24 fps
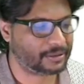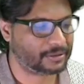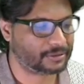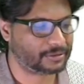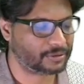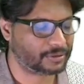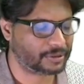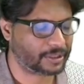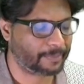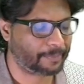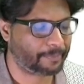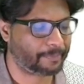So
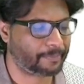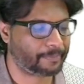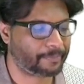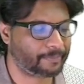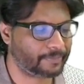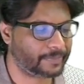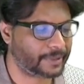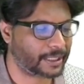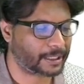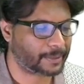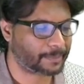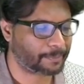
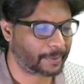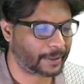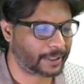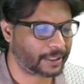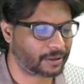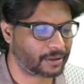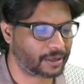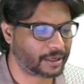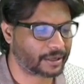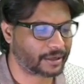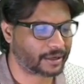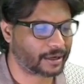that
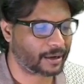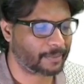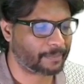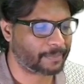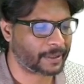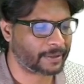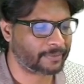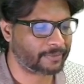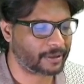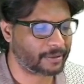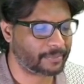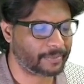particular component
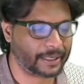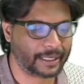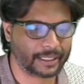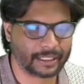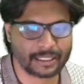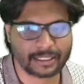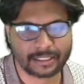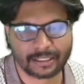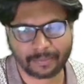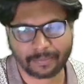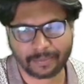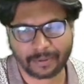will be in the
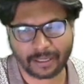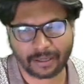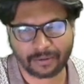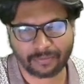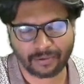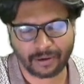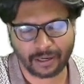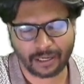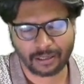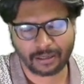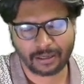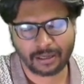separate
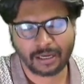file.